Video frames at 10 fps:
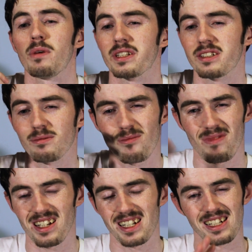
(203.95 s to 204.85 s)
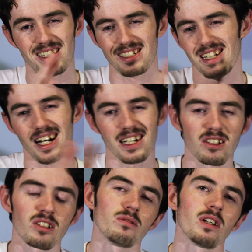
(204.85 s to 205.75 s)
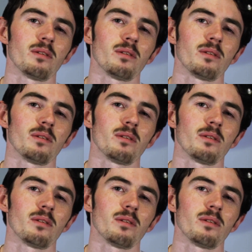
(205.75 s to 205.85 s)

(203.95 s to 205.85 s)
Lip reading: but I don't know.